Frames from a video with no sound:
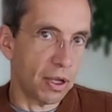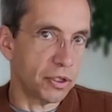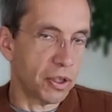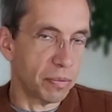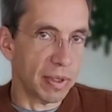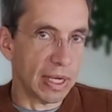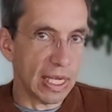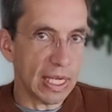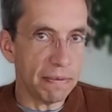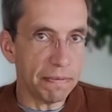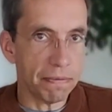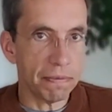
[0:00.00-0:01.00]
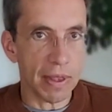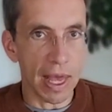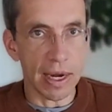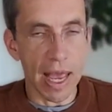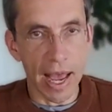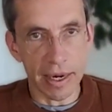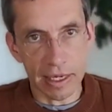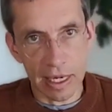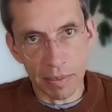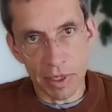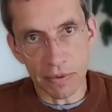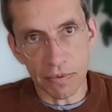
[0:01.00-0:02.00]
under the belief that I had a
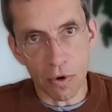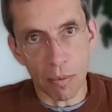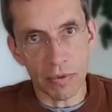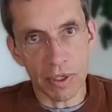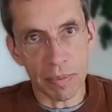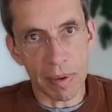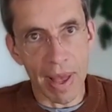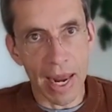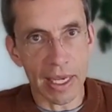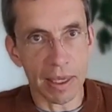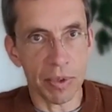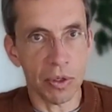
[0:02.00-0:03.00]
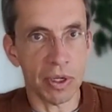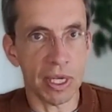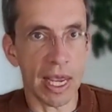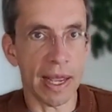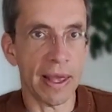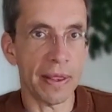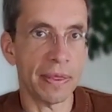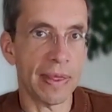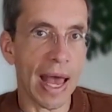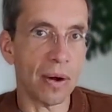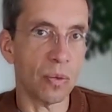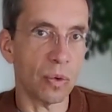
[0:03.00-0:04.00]
limited form of diplomatic immunity and that
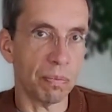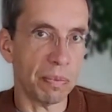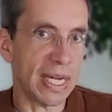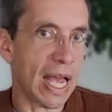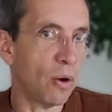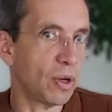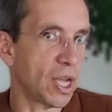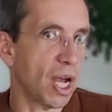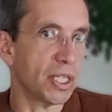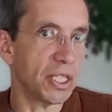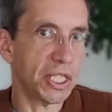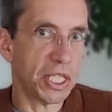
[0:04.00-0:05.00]
that would mean I only got